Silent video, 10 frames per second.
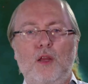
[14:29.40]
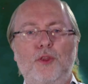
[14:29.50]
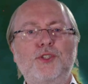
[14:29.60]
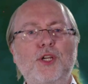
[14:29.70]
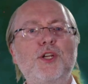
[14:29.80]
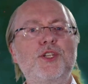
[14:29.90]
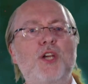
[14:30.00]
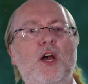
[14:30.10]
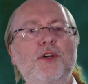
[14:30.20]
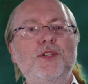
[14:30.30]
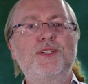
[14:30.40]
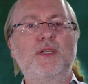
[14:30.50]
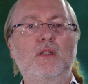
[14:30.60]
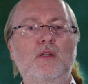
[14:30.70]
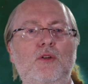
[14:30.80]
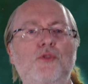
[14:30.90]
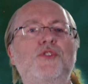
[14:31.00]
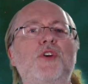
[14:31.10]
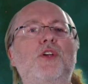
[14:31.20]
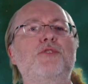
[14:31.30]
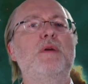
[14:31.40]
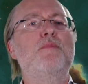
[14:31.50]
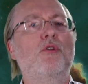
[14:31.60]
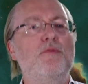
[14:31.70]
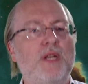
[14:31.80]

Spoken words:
The second choice concerns memory